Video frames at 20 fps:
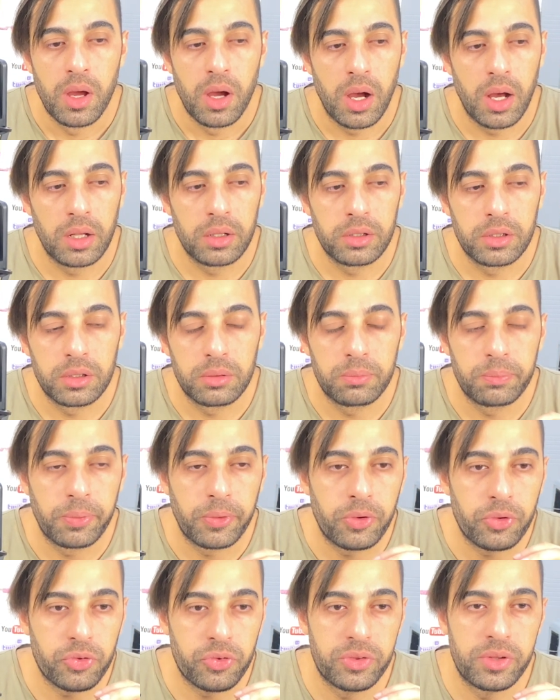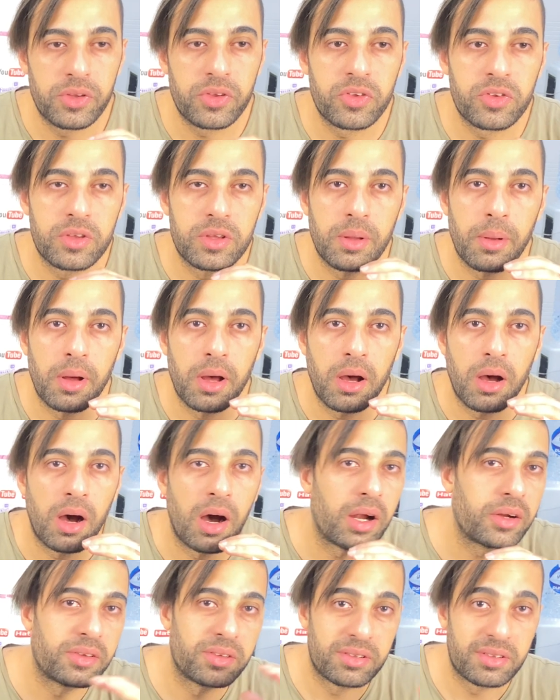And because this is the
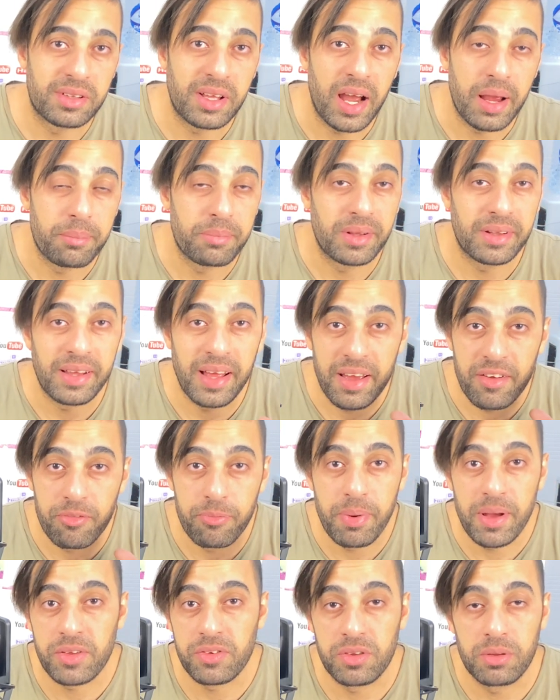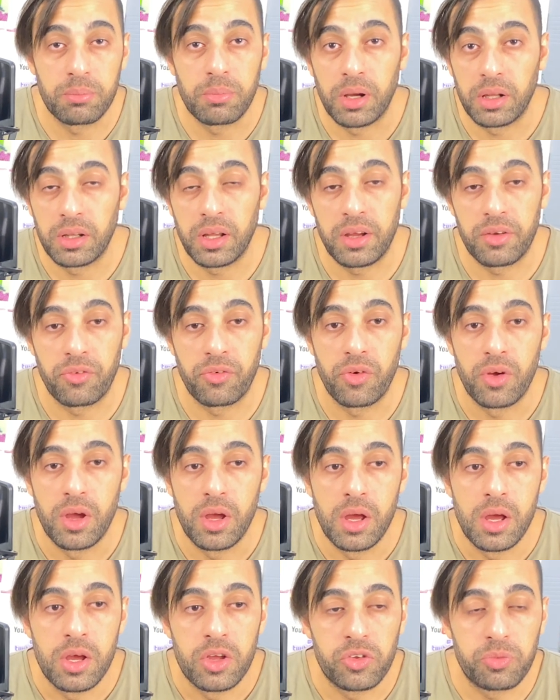hardest time that I have passed in my life,
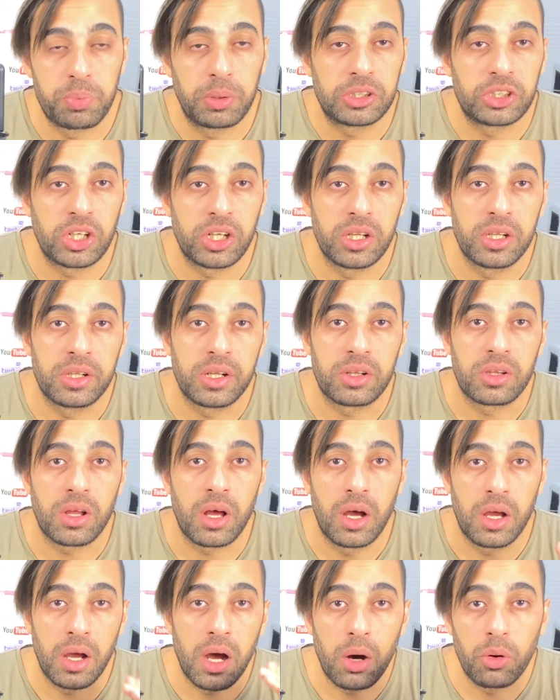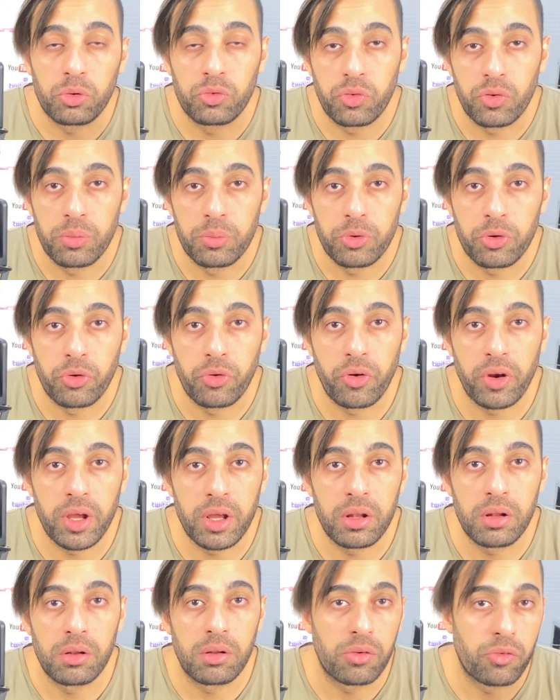especially that I out from
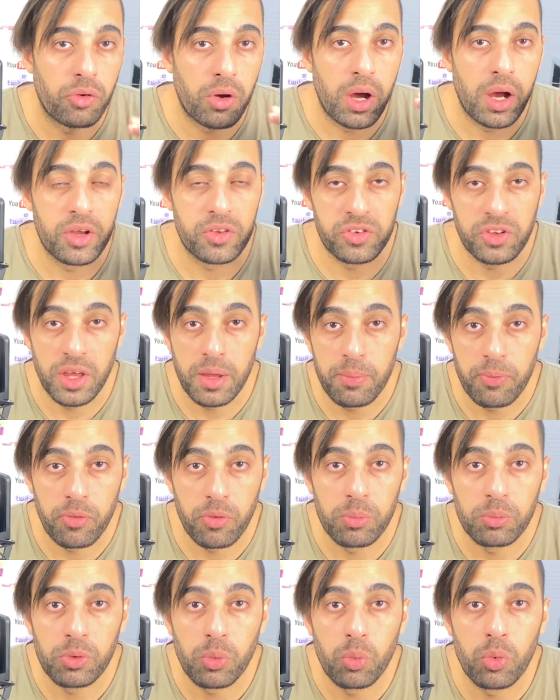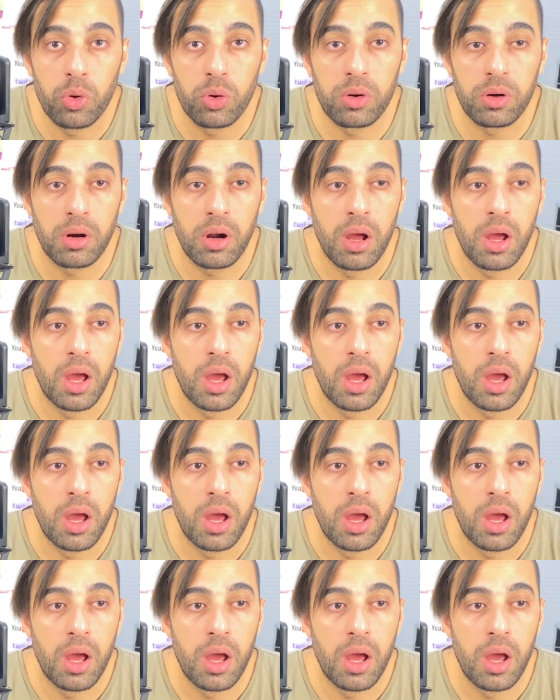Ukraine, I escaped from the war,